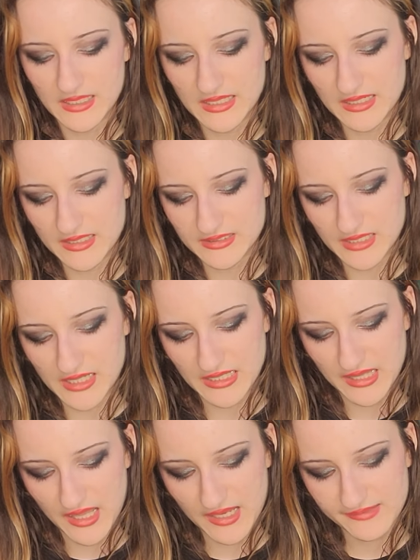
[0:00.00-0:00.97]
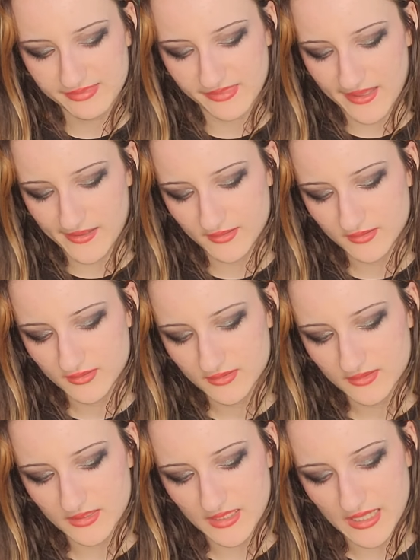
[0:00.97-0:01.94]
And I hate that.
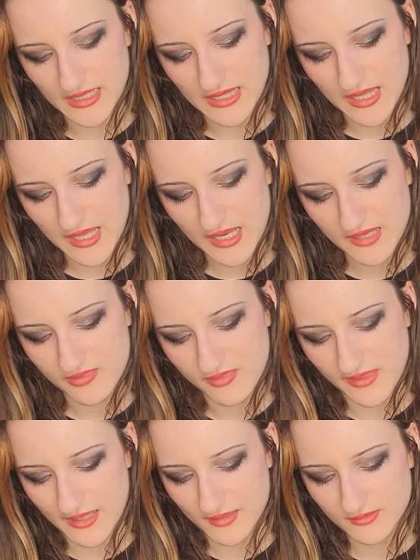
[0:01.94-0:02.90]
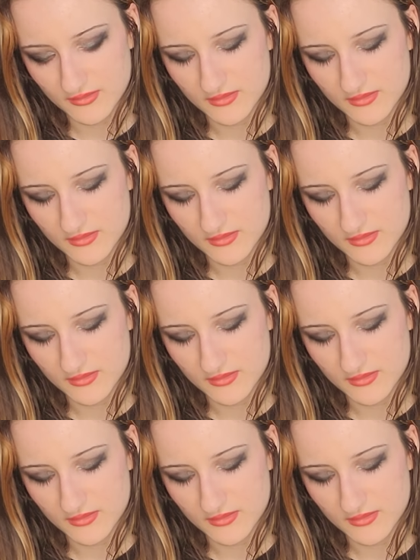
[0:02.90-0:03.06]
I hate that.